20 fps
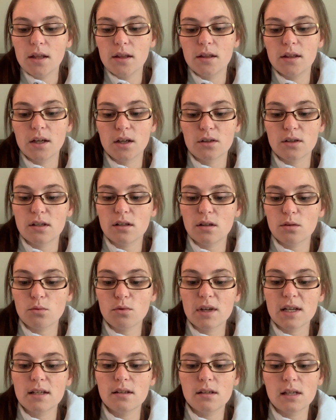There's
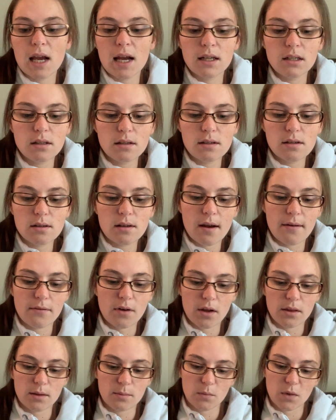3 scents. I've
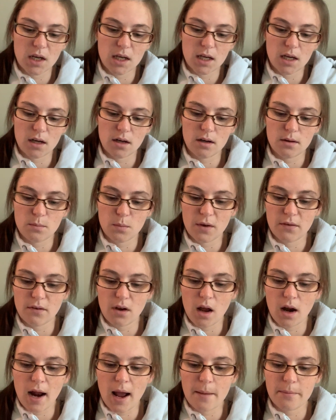got them right here. We've
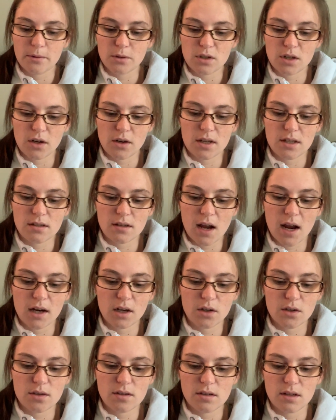got apple cherry
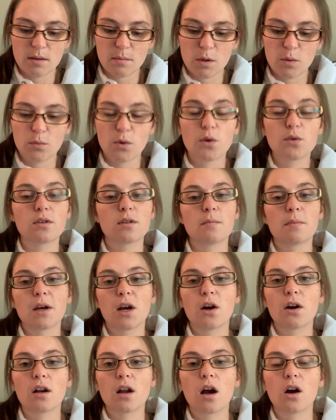cider, cinnamon roasted
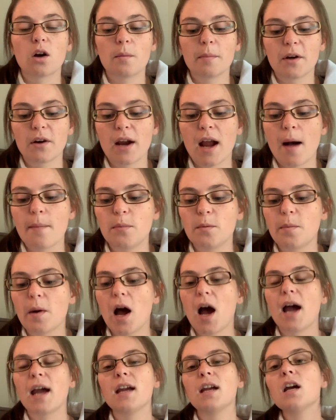pear, and huckleberry apple
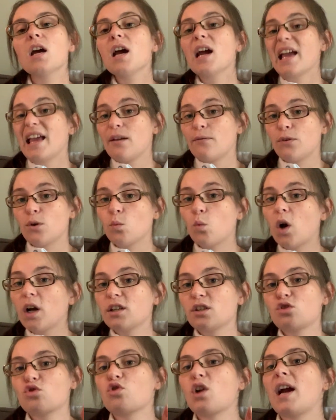pie. If you want
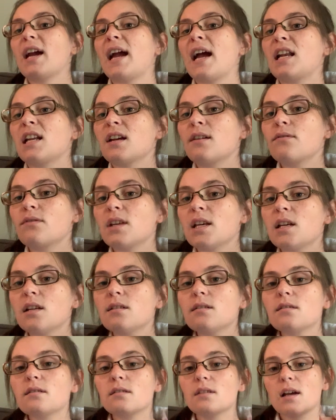to try any of
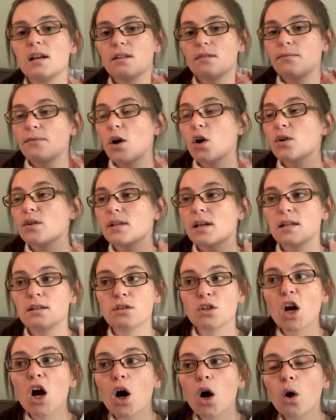these, as far as I
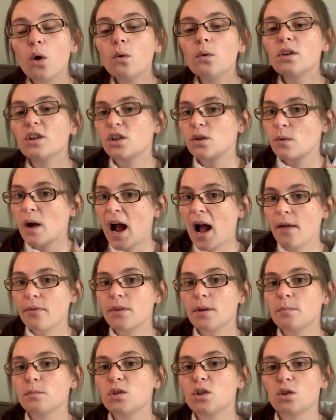know, you add
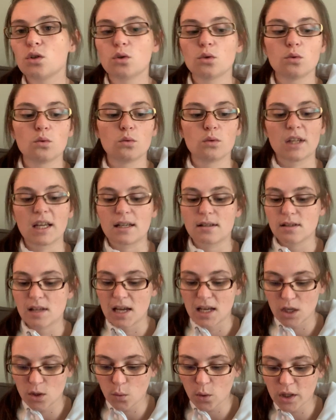them to, like,
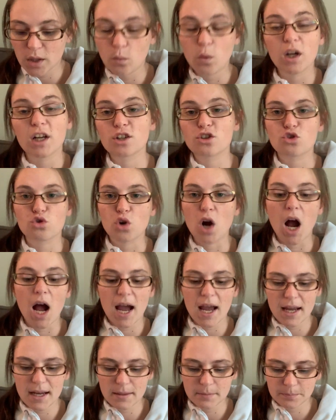say you only want to
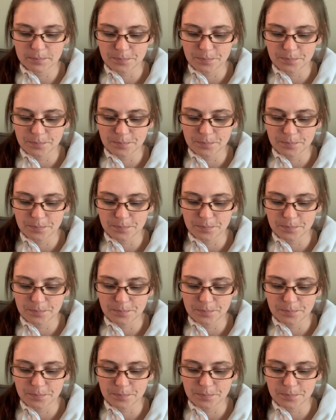try,